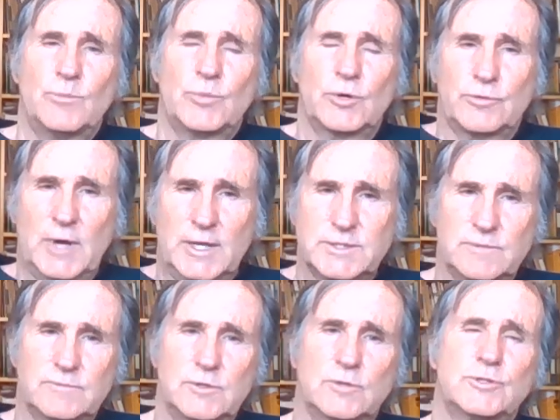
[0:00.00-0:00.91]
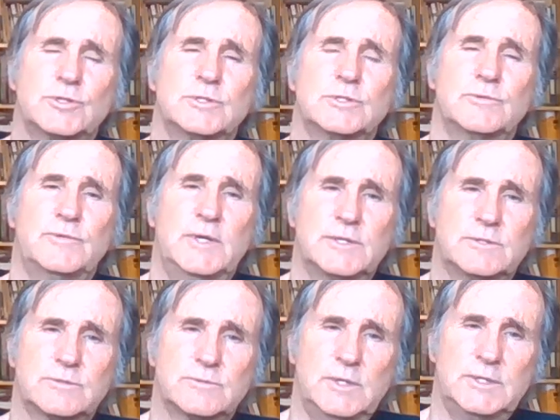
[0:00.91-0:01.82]
progressive notions of
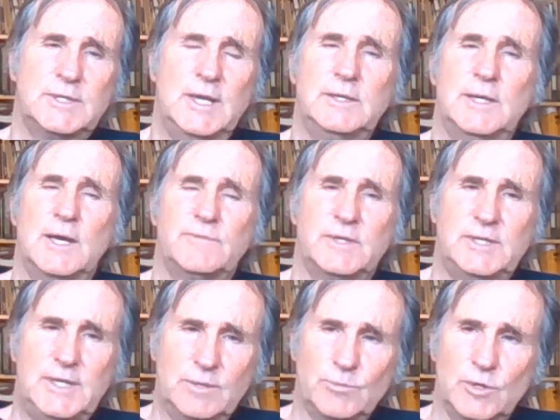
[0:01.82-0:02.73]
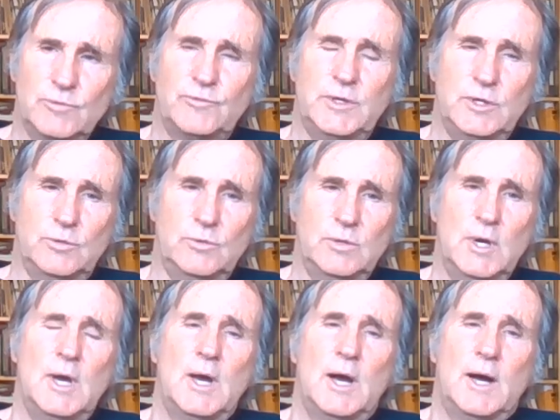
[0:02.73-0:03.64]
history, tend to have a dimmer view
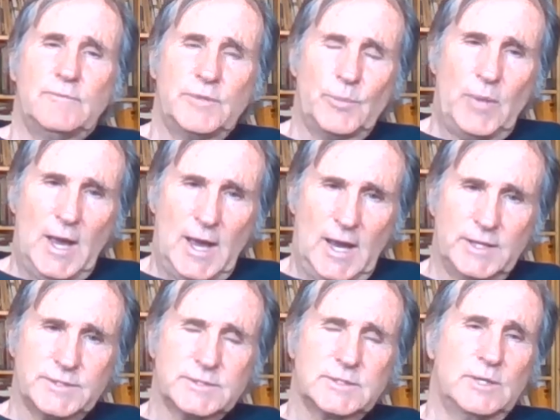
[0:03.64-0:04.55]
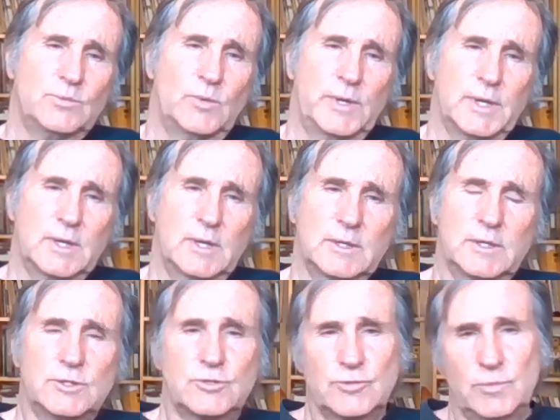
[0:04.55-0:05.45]
of the past and what it can
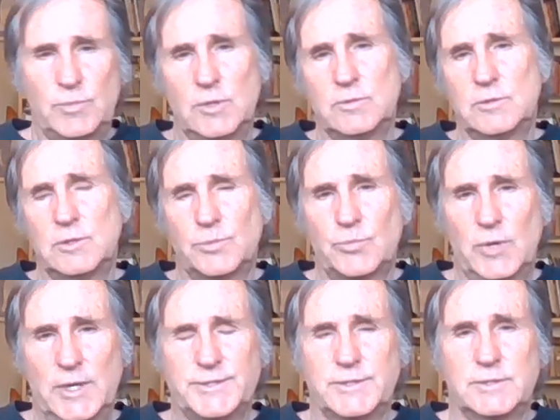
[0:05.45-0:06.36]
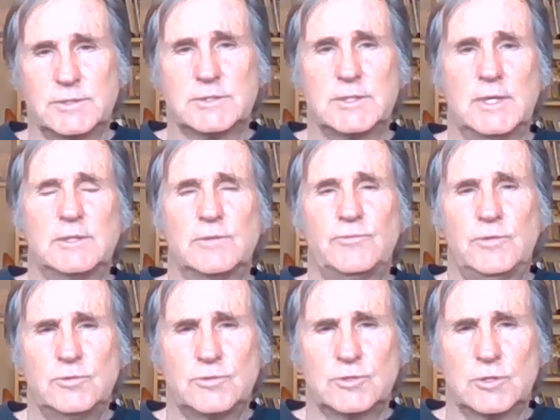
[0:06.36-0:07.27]
contribute to the present and the
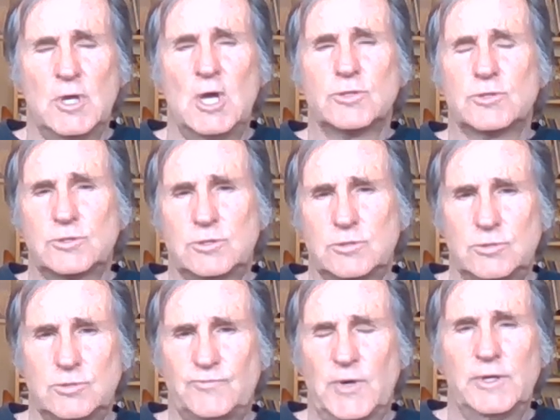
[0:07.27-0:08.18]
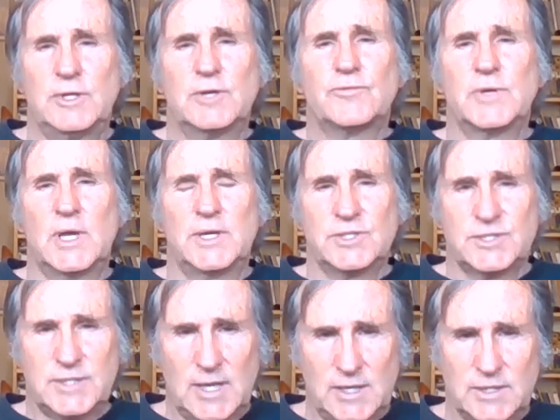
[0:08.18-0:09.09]
future. So very different
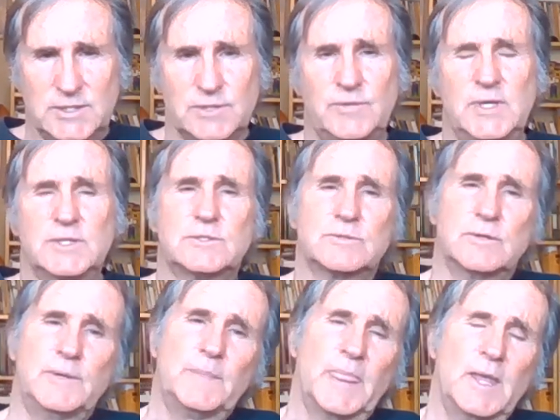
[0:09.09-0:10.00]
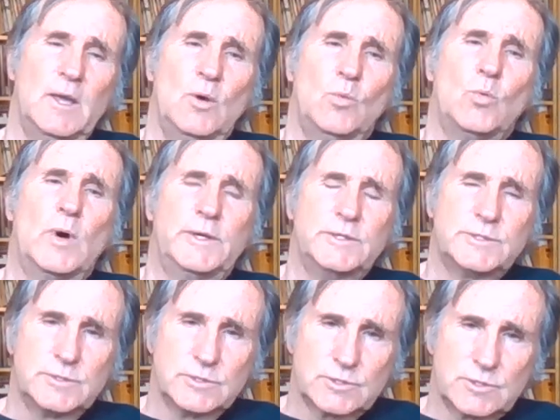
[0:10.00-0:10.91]
understandings of history. One
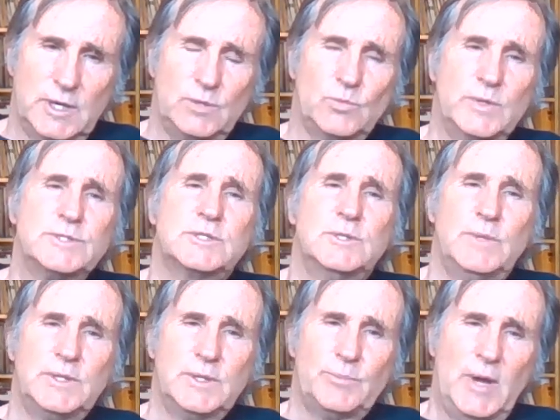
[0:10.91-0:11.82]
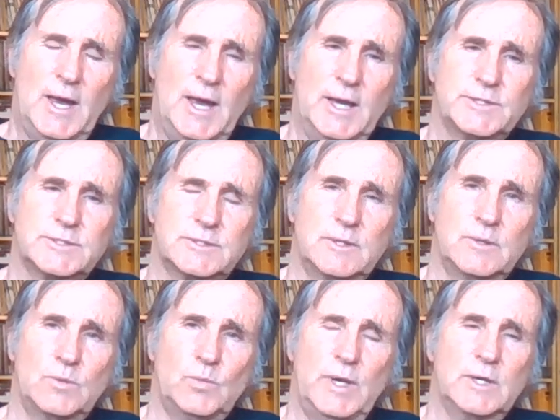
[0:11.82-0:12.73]
is there's great wisdom in the past
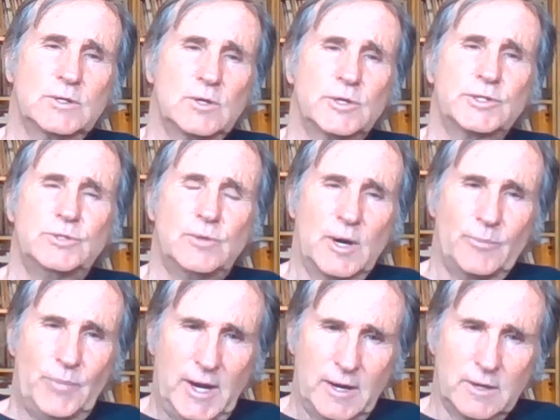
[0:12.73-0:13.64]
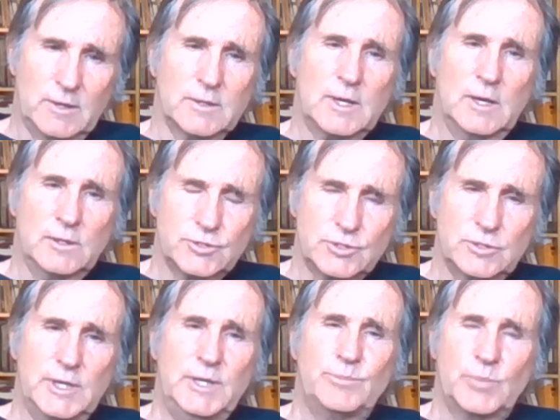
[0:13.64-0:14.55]
we ignore to our peril,
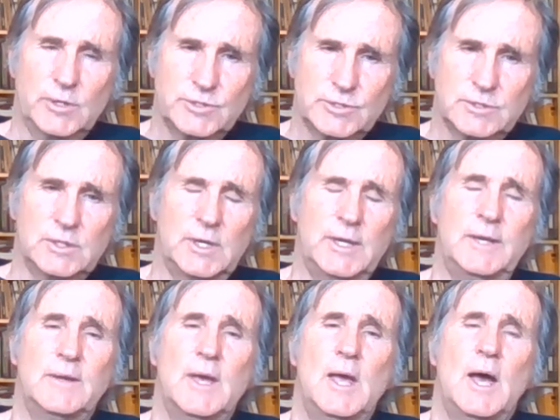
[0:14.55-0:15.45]
culturally, personally.